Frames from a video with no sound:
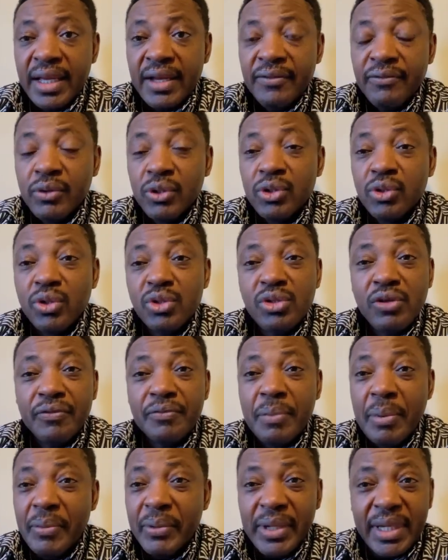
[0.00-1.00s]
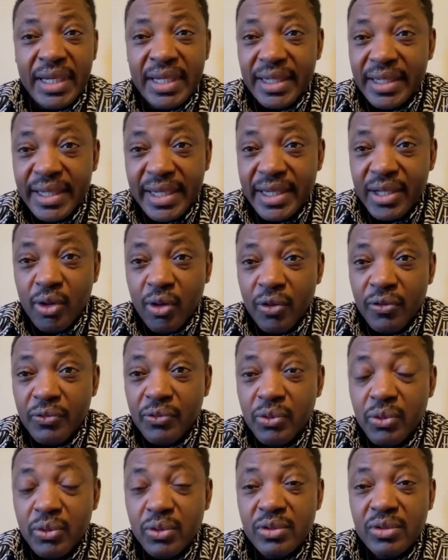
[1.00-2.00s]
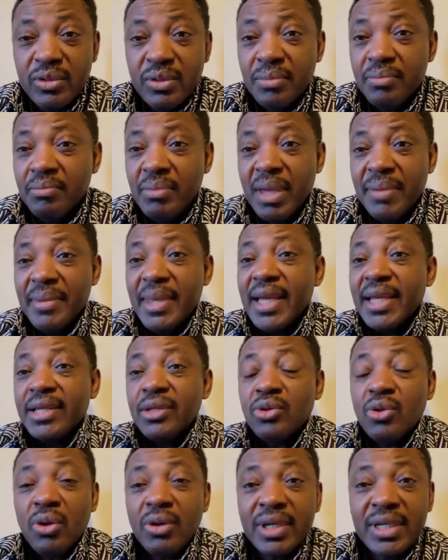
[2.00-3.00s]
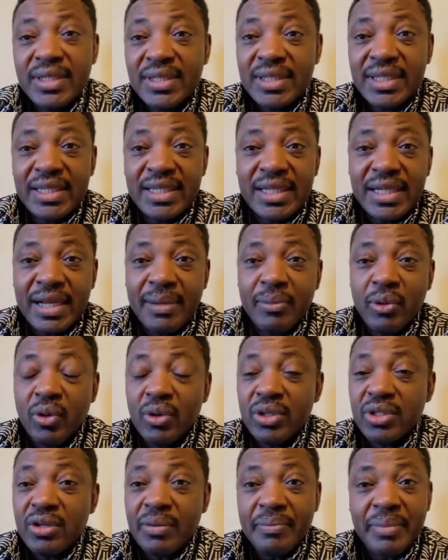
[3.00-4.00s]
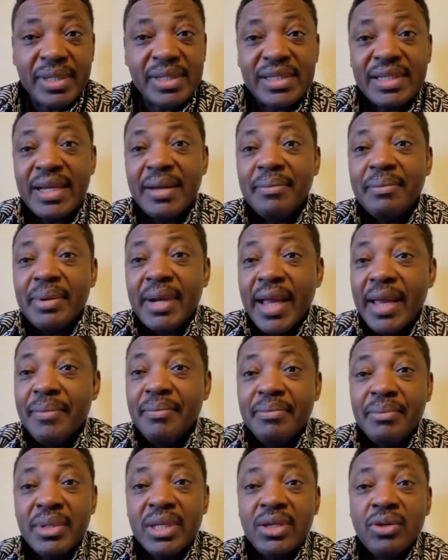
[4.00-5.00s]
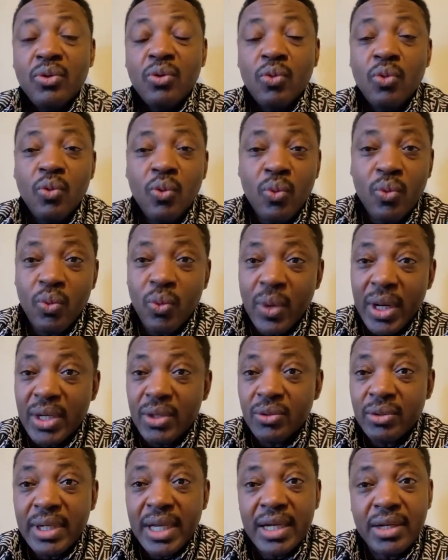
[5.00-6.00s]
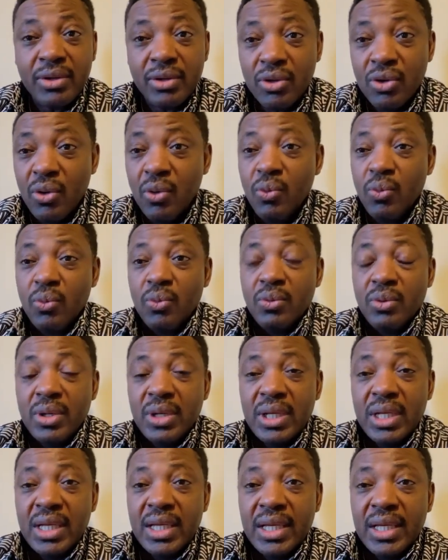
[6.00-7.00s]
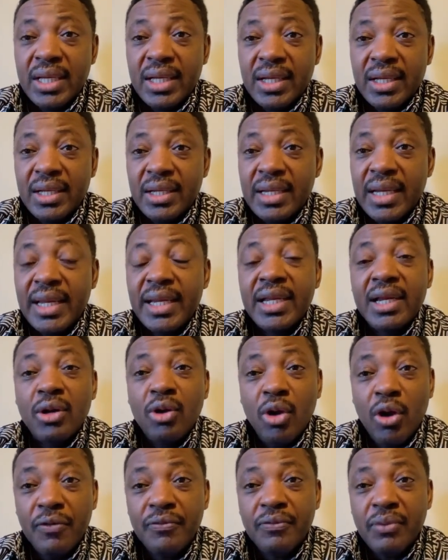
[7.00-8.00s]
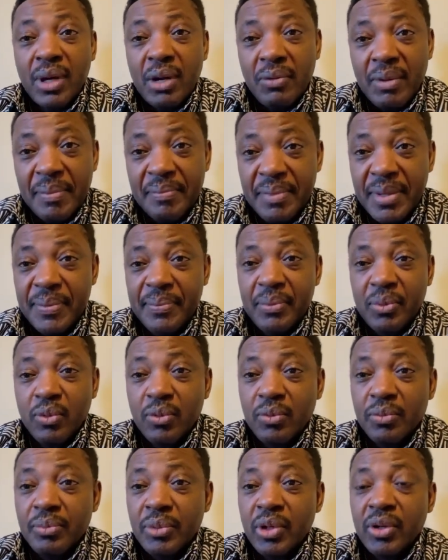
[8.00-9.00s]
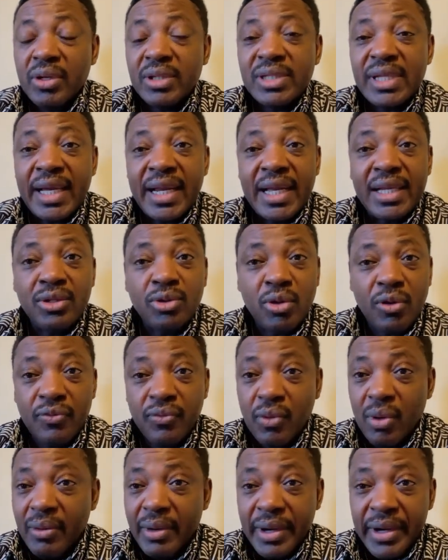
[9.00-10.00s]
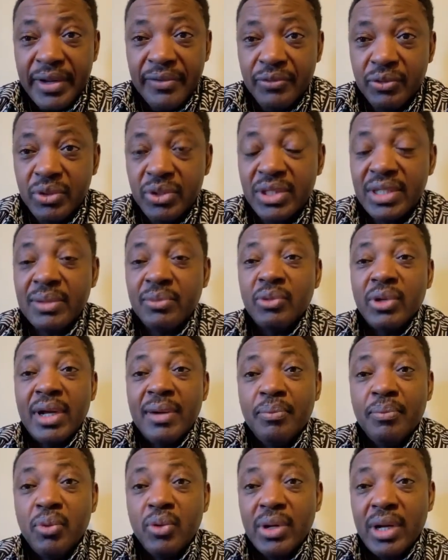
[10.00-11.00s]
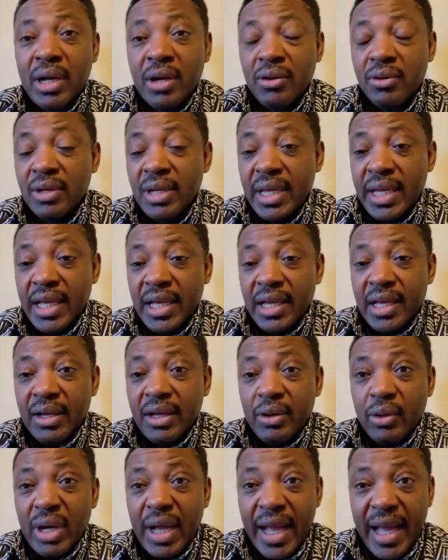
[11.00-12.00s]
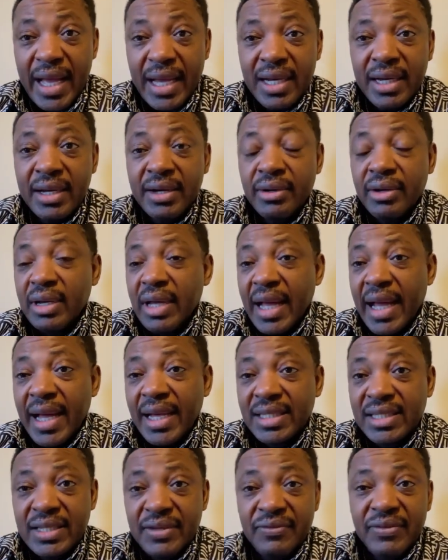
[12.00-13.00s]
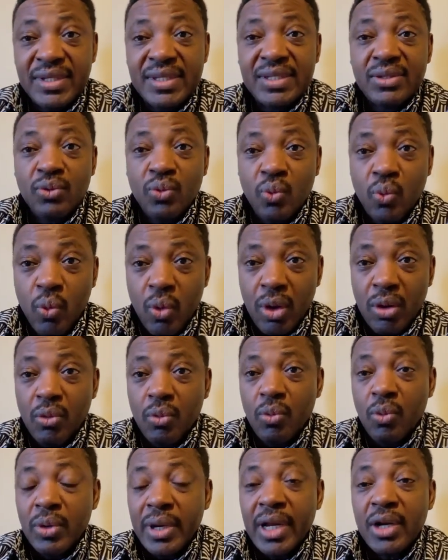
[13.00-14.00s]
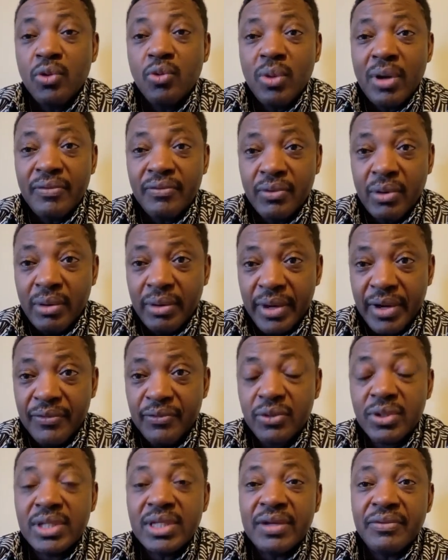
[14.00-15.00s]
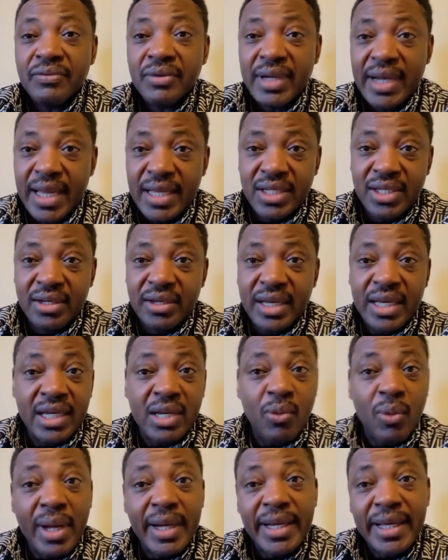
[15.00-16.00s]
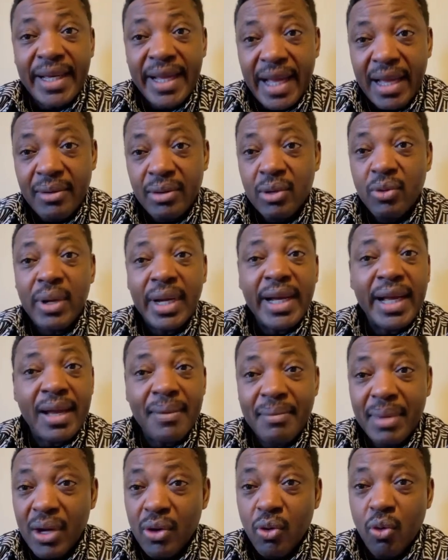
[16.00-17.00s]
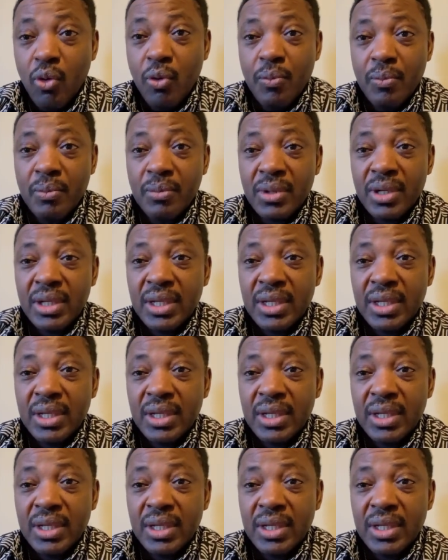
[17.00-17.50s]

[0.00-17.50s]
For those of people that are really confused, maybe I talk this thing because some person bribe me or what or that. No. Now the love for our people, because I don't talk for our refugees, then we put out hard activist work or don't do one for our refugees and for Nigeria. The one come back home.